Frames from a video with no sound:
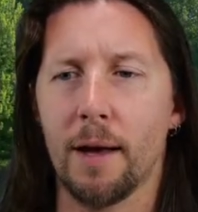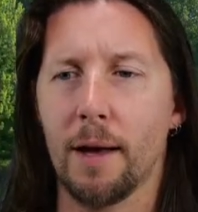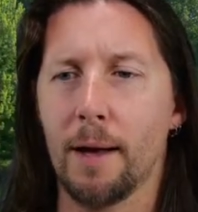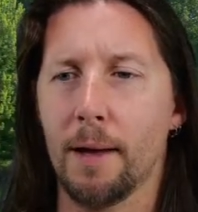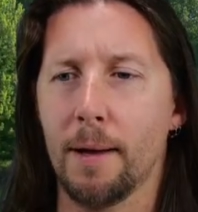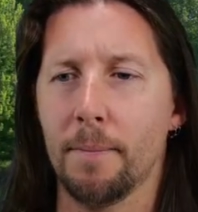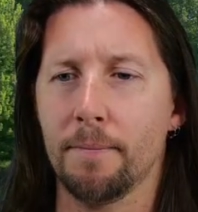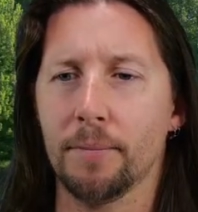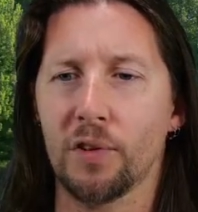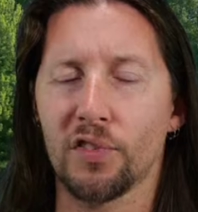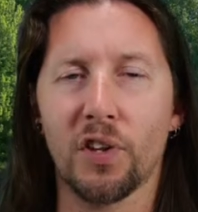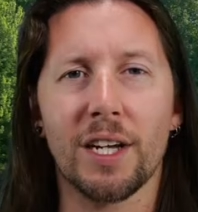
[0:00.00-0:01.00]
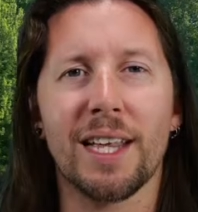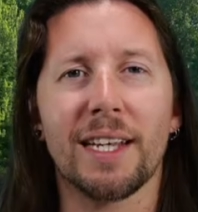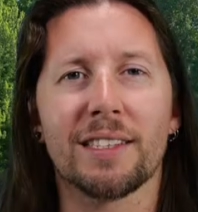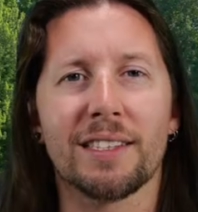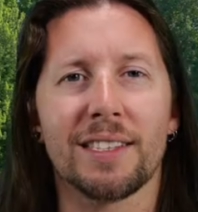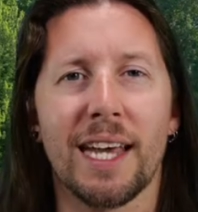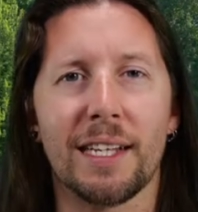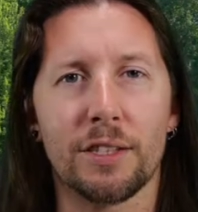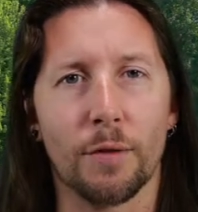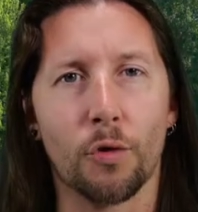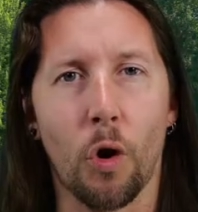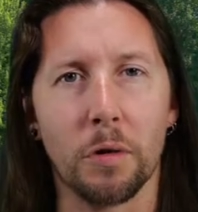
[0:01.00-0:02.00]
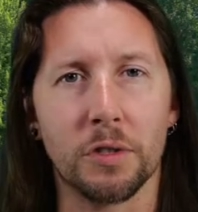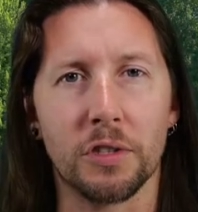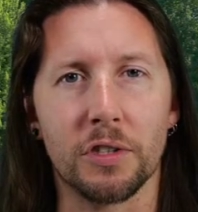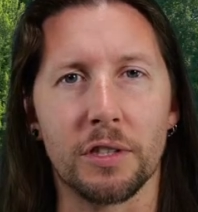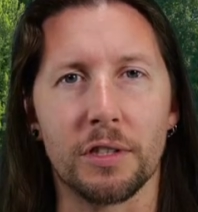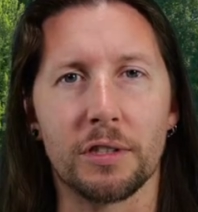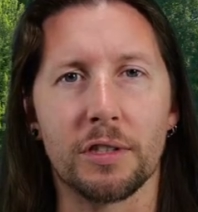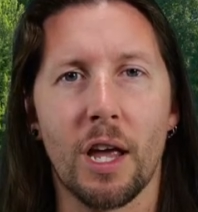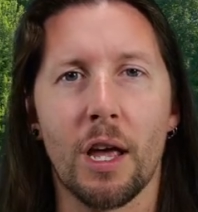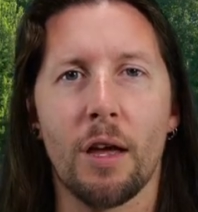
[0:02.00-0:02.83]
psychedelic states of consciousness,